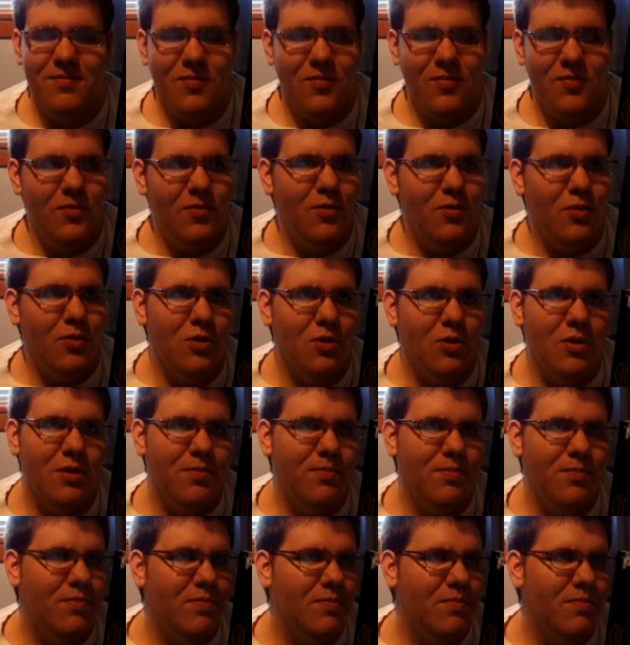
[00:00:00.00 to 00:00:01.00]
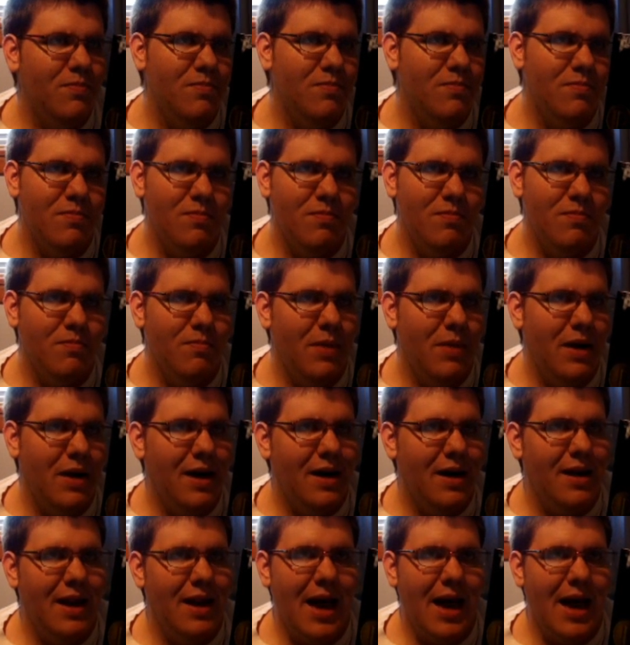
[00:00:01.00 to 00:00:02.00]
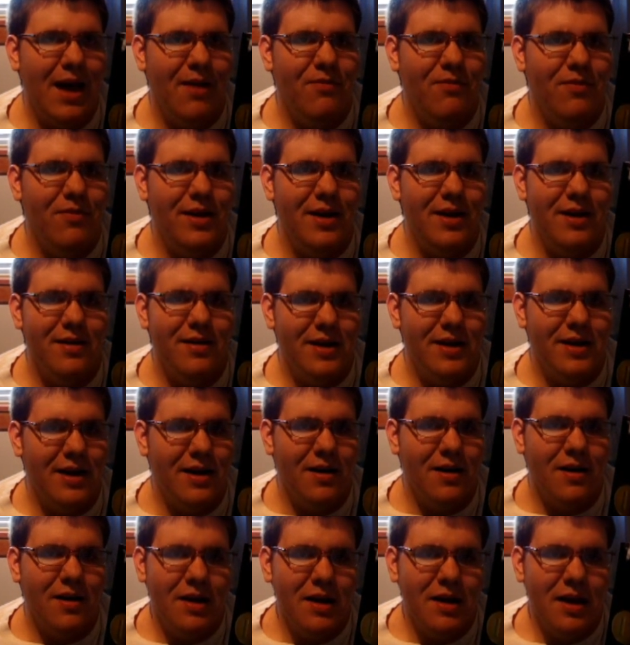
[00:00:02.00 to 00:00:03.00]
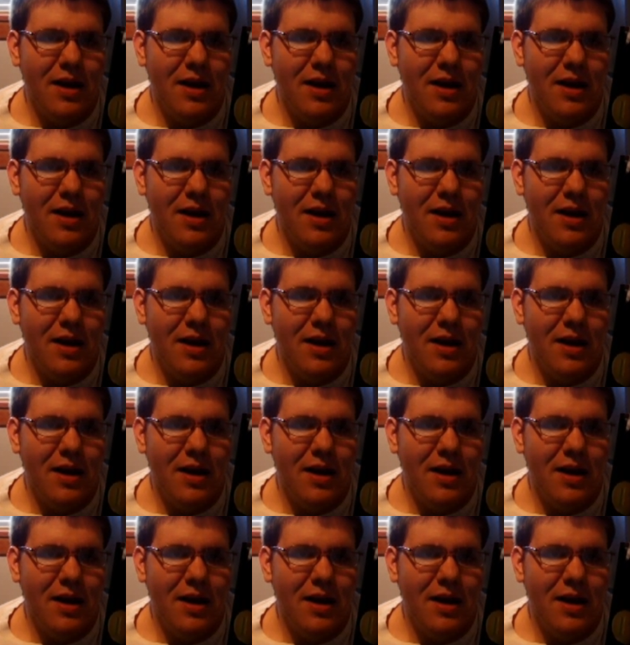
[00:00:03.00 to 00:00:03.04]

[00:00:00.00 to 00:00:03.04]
for about half a year now,